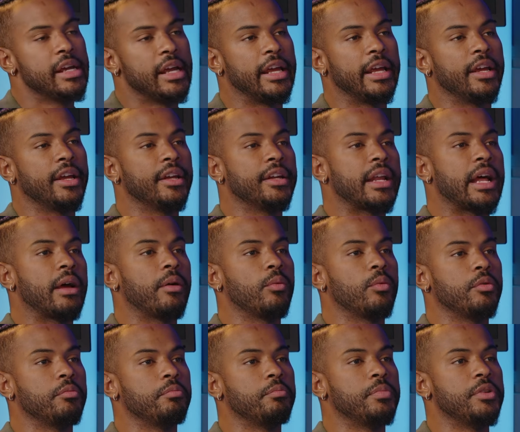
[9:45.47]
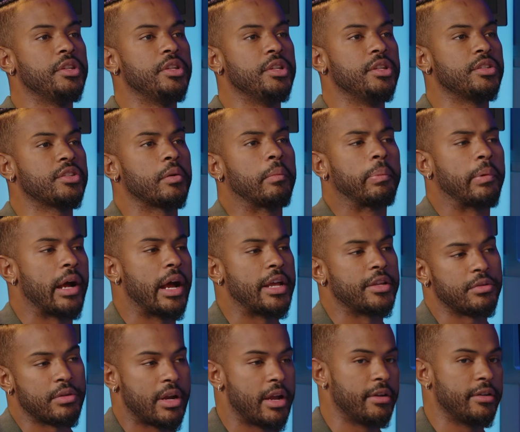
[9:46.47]
And I would be
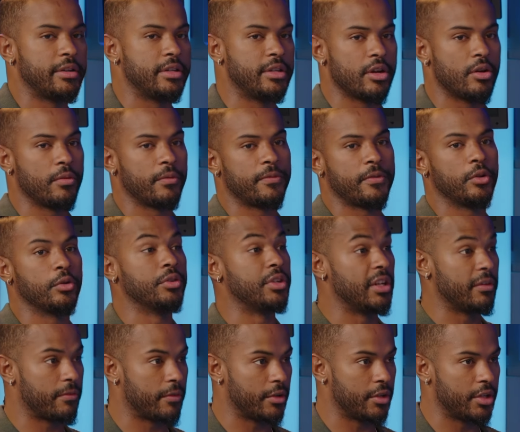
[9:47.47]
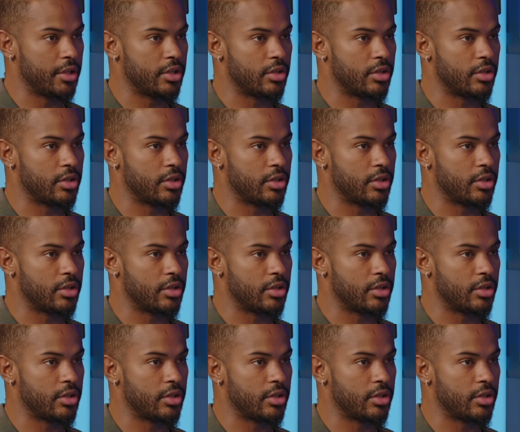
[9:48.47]
surprised when I don't feel differently.